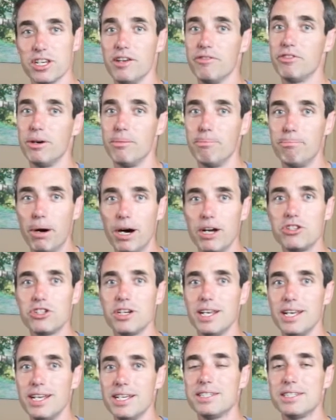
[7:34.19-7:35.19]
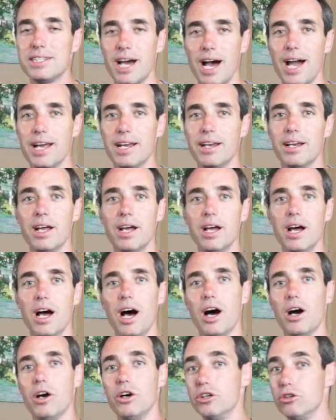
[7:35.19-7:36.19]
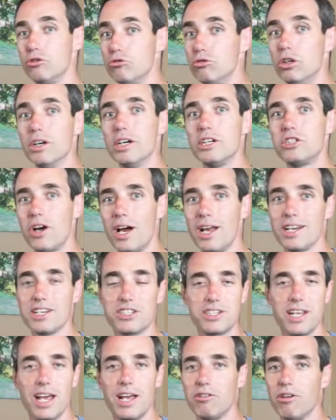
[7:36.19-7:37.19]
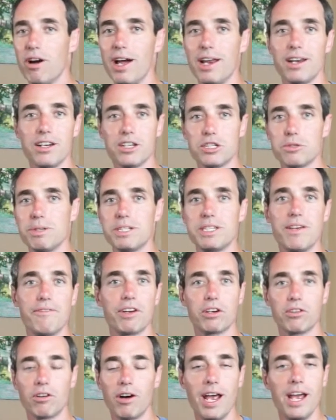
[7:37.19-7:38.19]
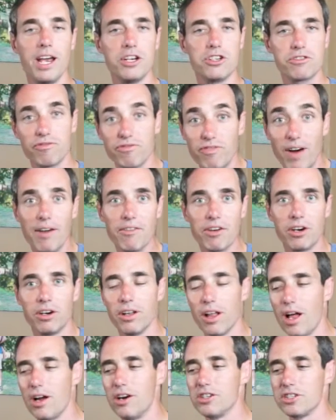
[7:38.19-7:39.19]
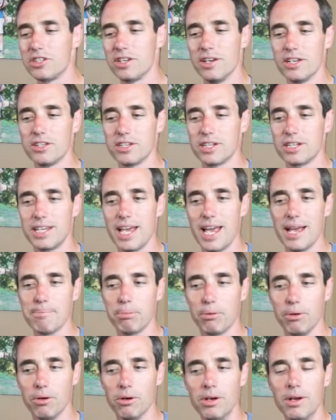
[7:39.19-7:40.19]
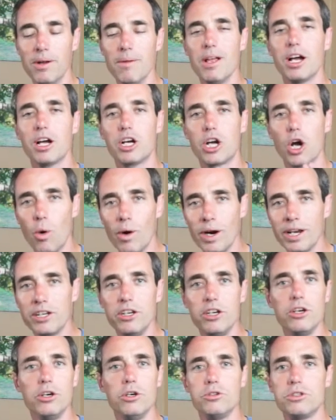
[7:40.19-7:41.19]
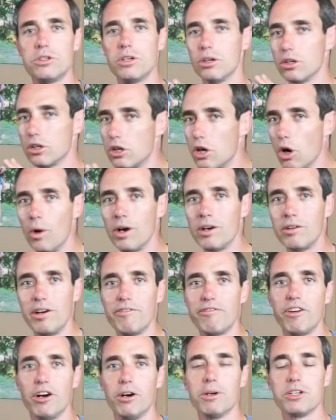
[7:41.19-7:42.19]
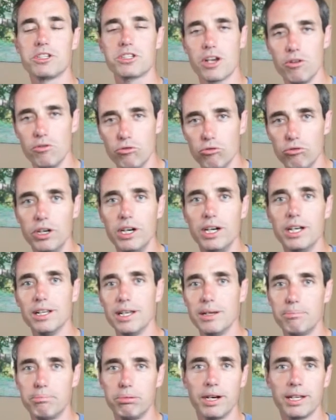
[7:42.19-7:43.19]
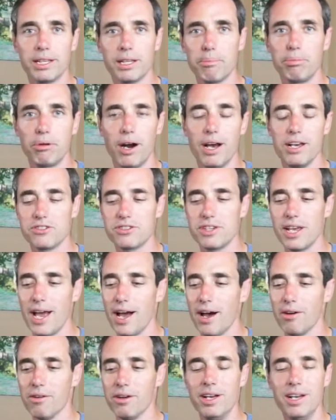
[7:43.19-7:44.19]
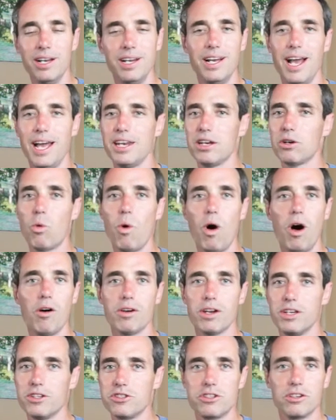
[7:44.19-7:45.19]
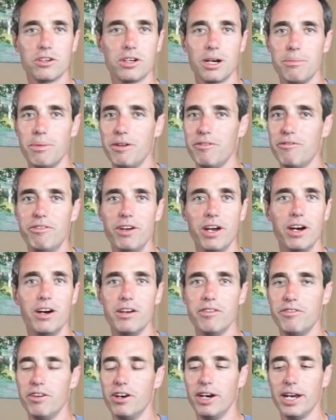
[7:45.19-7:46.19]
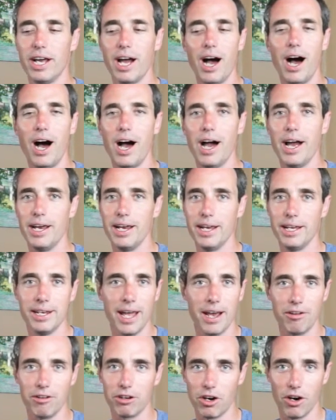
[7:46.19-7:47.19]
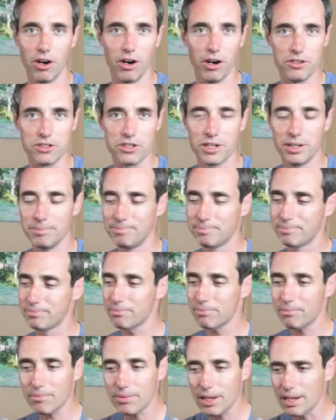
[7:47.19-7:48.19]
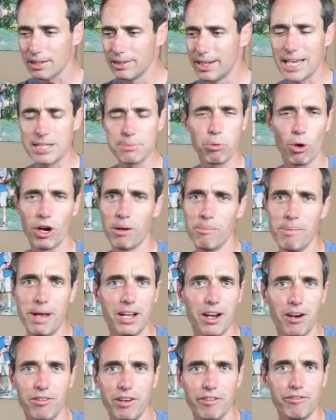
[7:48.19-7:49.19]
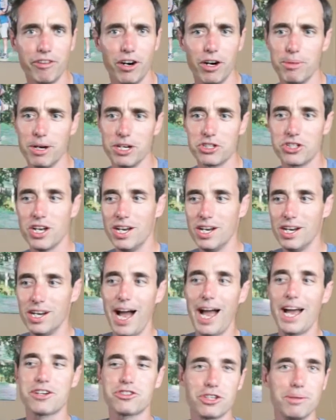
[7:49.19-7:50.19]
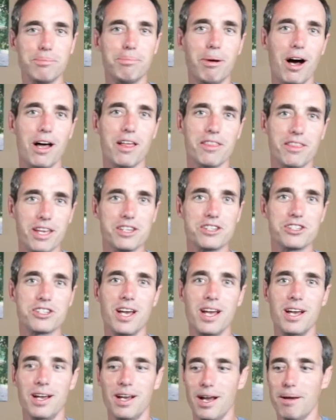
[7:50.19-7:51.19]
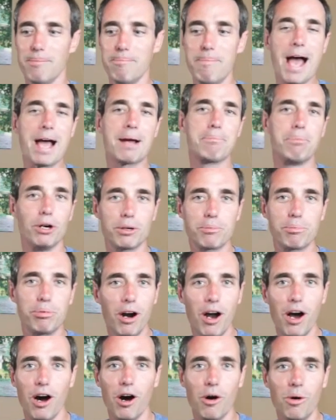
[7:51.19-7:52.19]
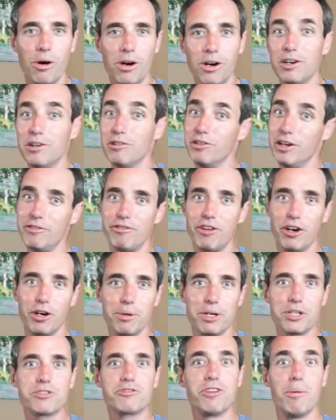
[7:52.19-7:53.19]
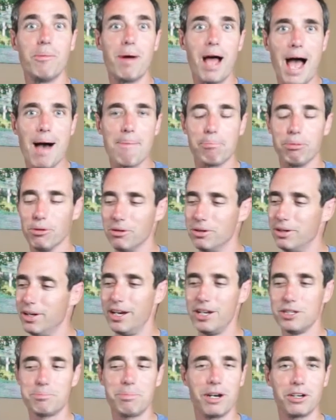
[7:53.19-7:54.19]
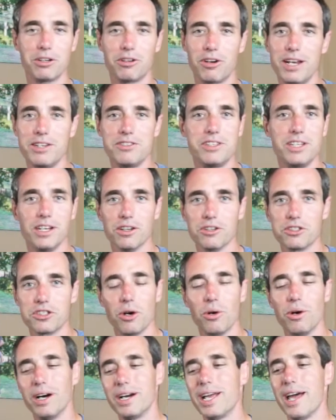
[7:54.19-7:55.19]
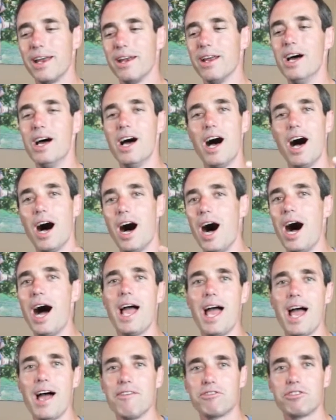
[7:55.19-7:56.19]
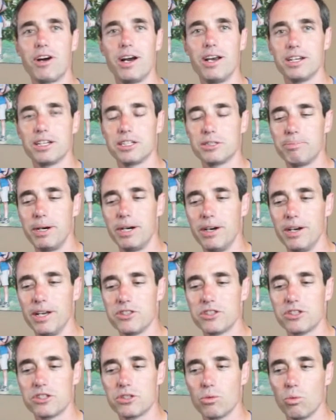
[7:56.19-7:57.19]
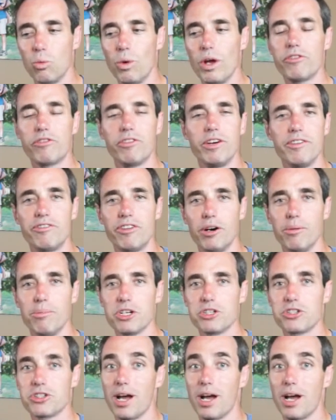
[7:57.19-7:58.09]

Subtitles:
If your budget is tight, or you're really trying to stay right in a specific range, $500 in this example, going used or going refurbished can really bring the price down, and the quality is still going to be very, very high in that regards. Last point I'll make on refurbished, I actually bought this MacBook Pro refurbished from Apple, and it's been a great deal. So again, I have great experience with refurbished.